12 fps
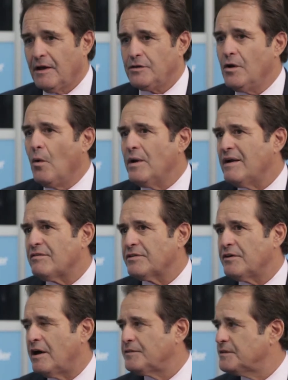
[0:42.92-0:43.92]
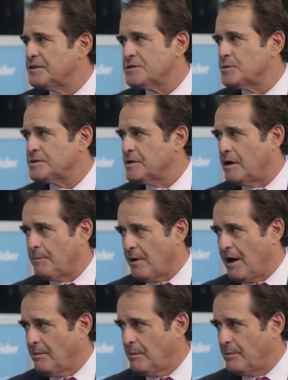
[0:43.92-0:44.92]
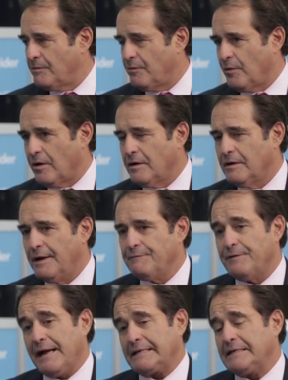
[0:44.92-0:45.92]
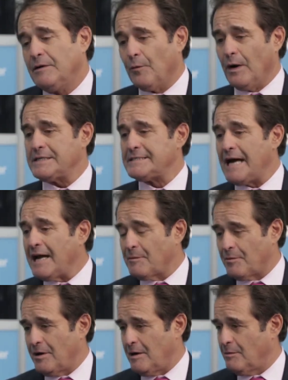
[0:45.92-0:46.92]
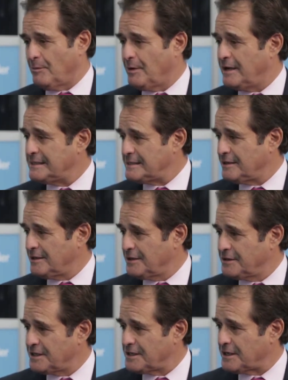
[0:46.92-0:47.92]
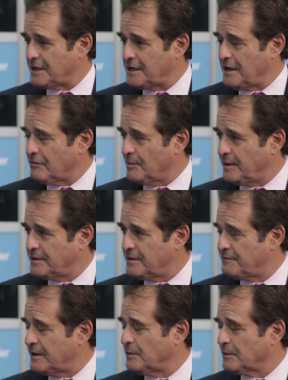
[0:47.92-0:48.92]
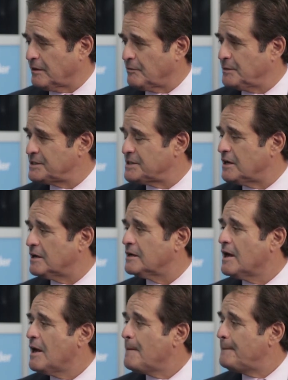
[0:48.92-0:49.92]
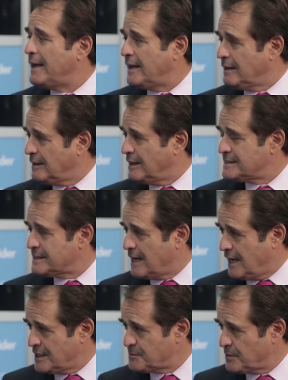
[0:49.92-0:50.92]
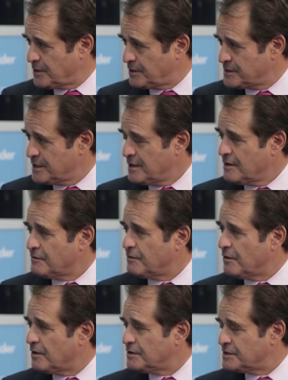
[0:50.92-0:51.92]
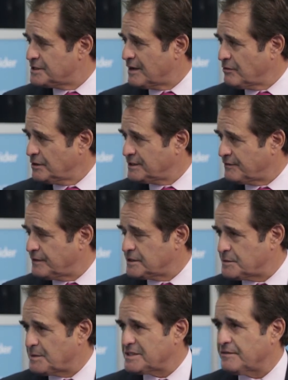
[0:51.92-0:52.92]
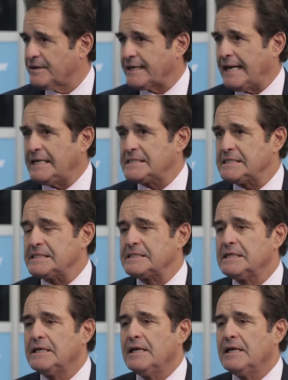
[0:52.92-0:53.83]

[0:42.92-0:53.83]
No one ever thought that this was a problem before. In fact, it was not a problem until the federal government, started penalizing hospitals for several different specific cases.